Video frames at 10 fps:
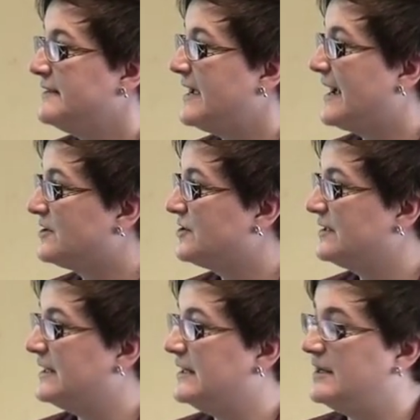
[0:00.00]
they
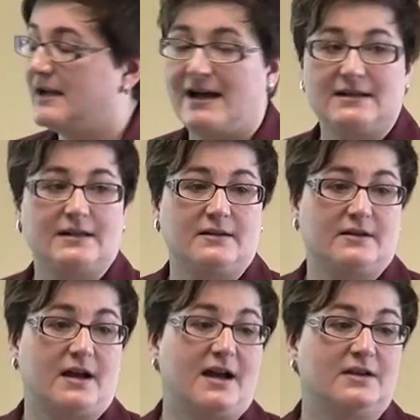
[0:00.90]
actually had
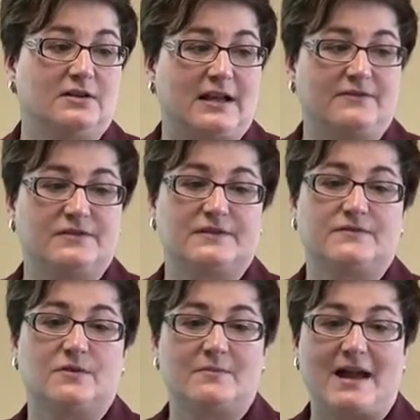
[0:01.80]
higher levels
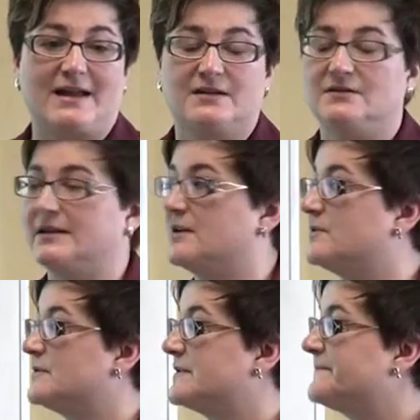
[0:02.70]
of grammatical
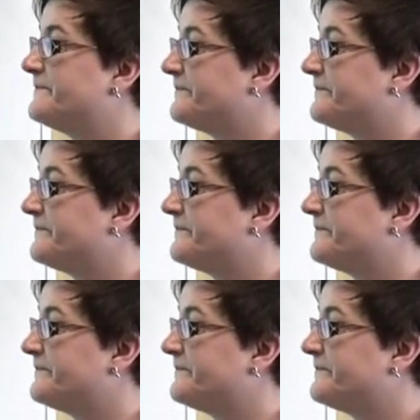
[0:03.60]
errors.